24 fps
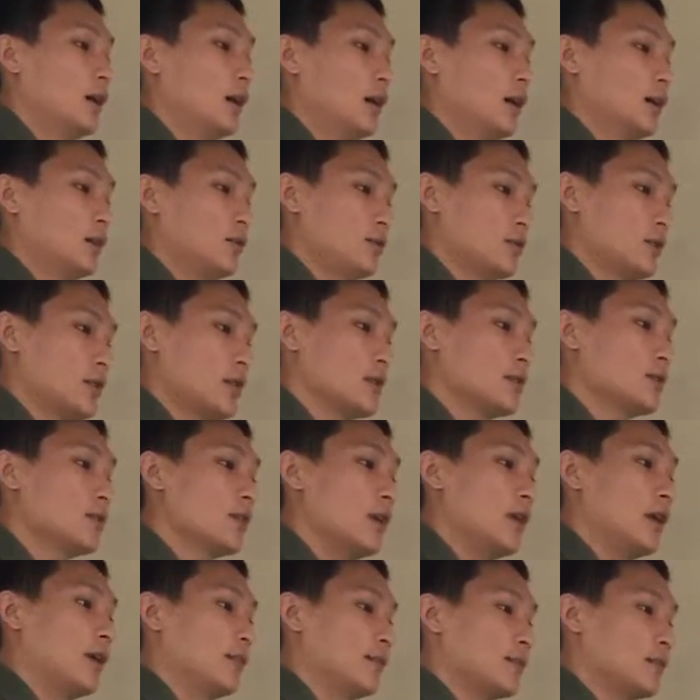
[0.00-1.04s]
A
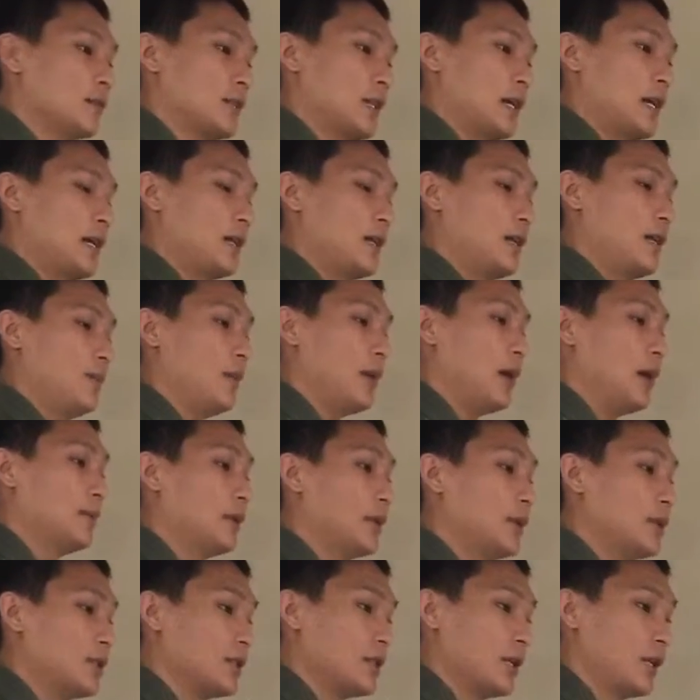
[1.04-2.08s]
2012 study
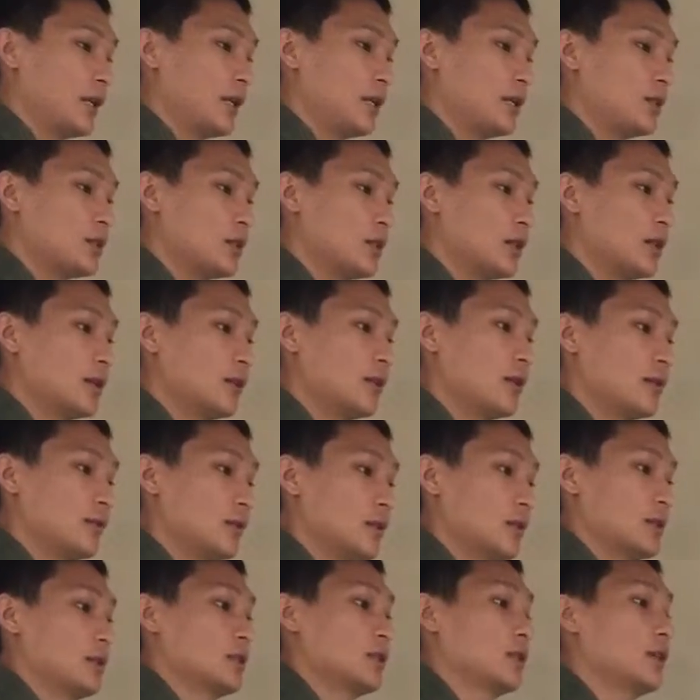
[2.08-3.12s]
published in Journal of
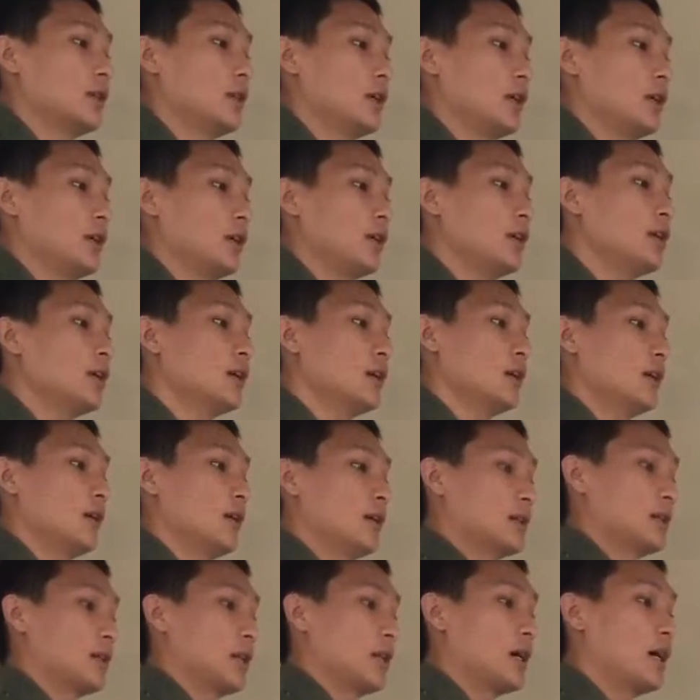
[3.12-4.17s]
Counseling
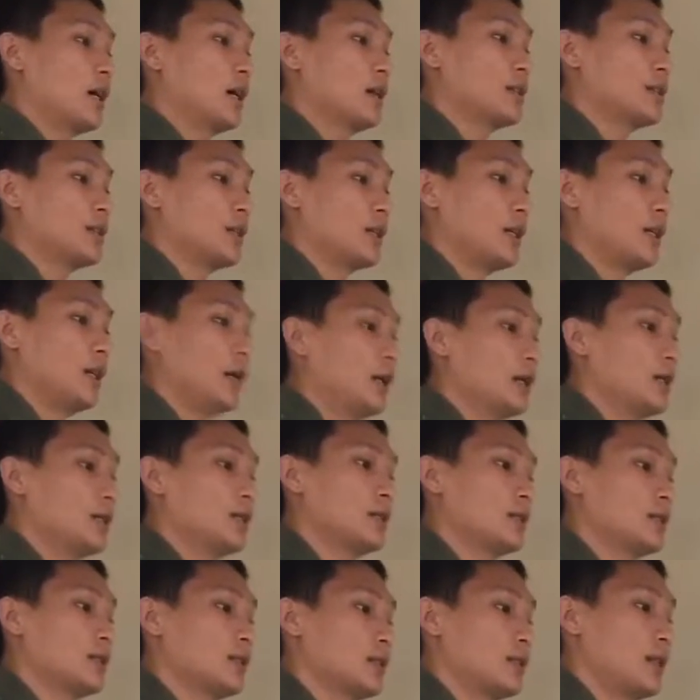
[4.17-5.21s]
Psychology, it
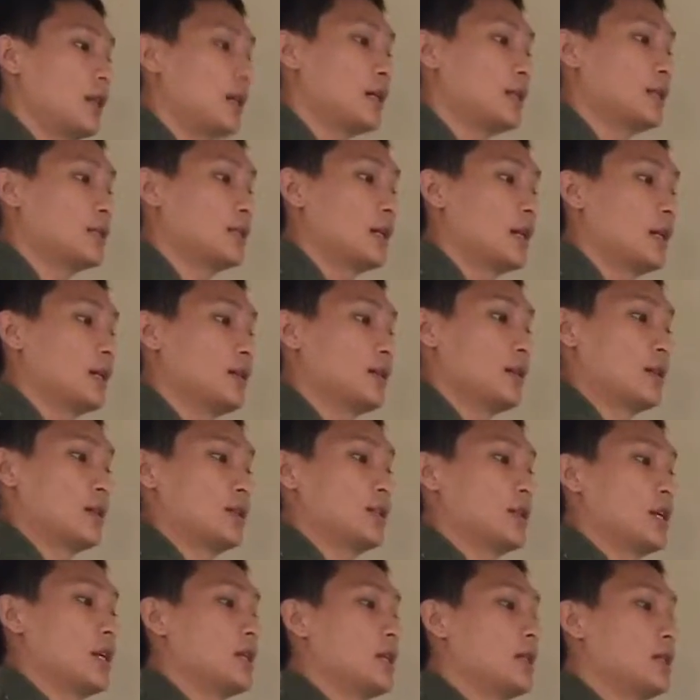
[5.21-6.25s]
states that
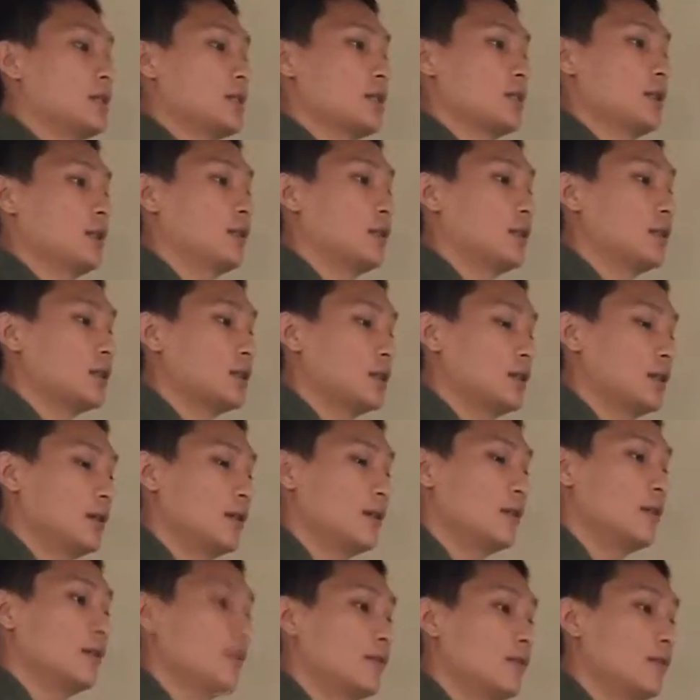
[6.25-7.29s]
Chinese students
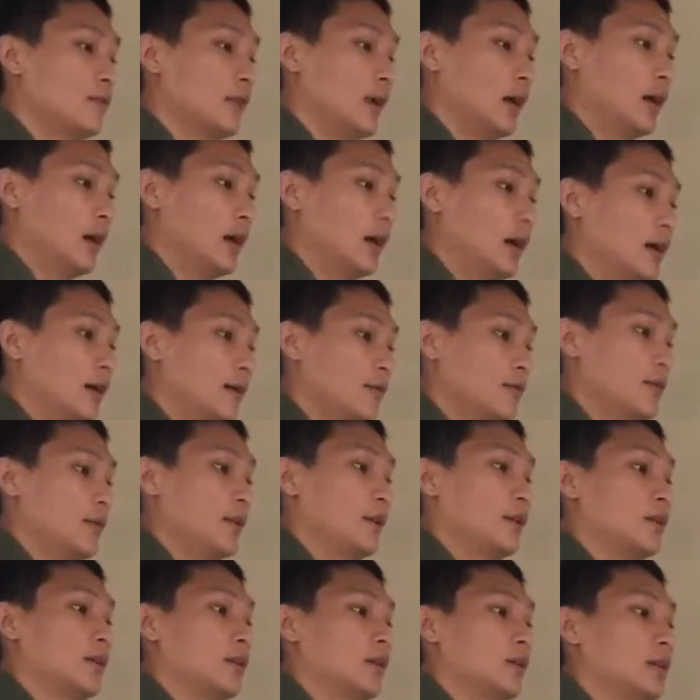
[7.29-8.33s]

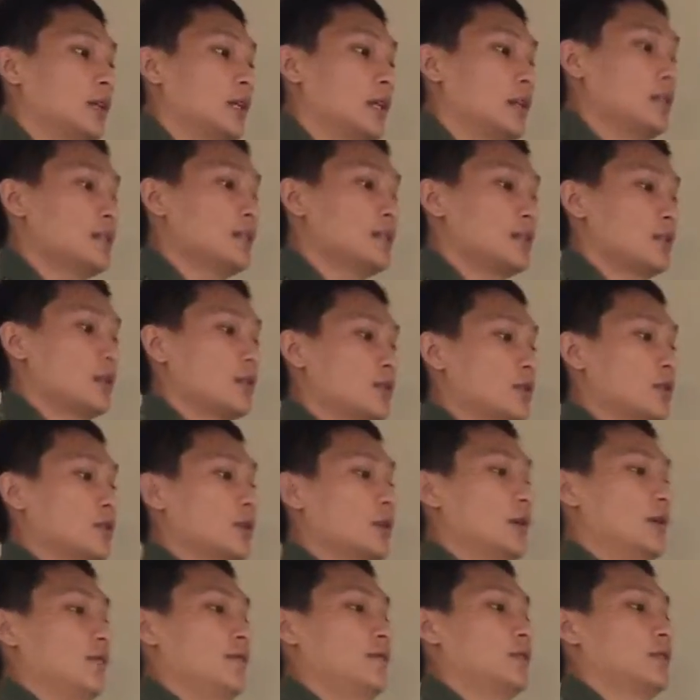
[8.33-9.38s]
feel less social
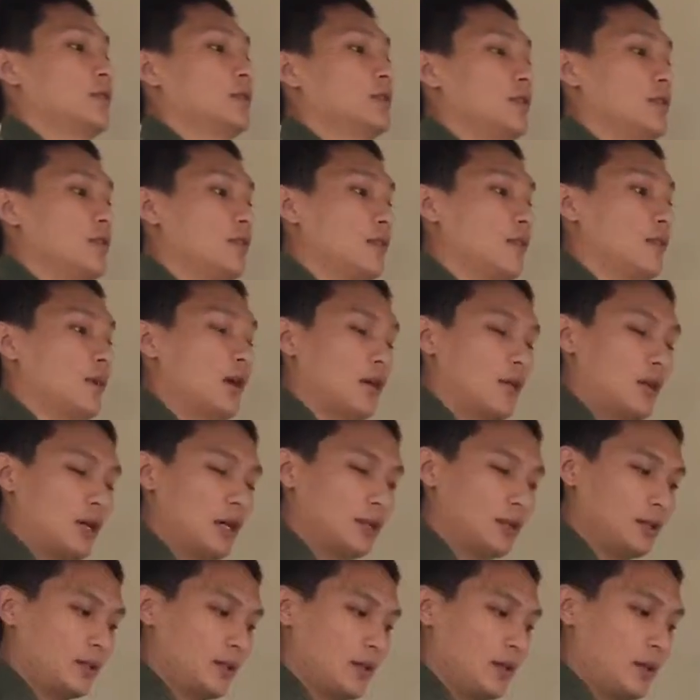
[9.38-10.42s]
comfort
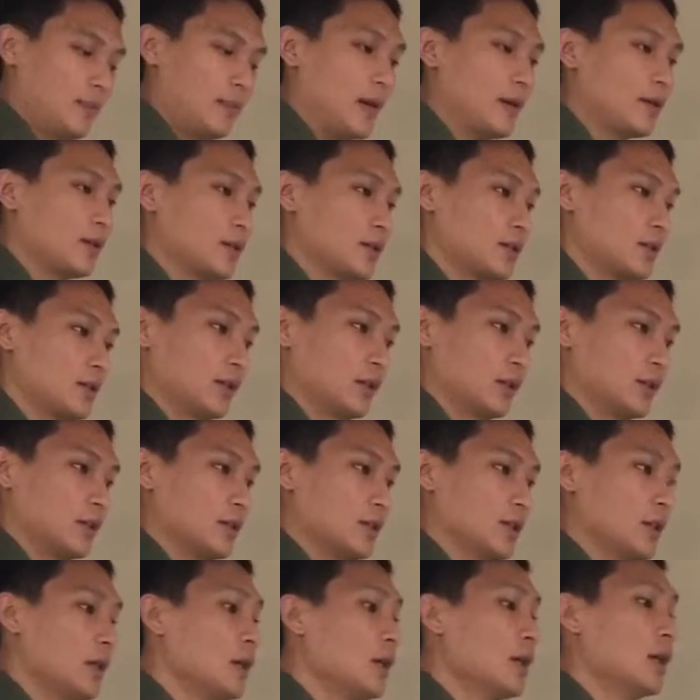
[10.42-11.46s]
around American students.